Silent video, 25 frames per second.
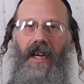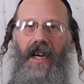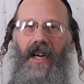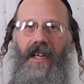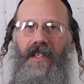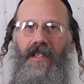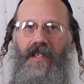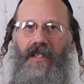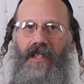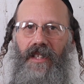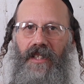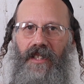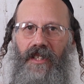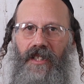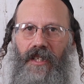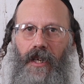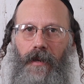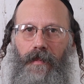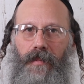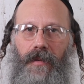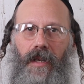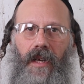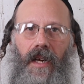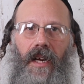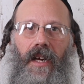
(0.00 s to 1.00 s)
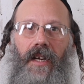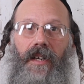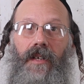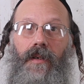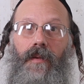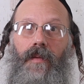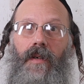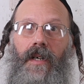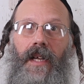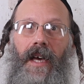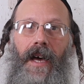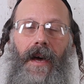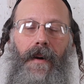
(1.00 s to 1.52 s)
and just accept it. And you know
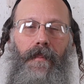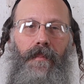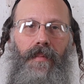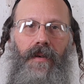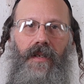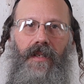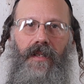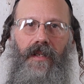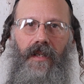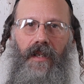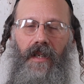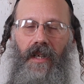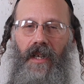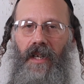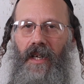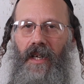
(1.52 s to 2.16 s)
what happens?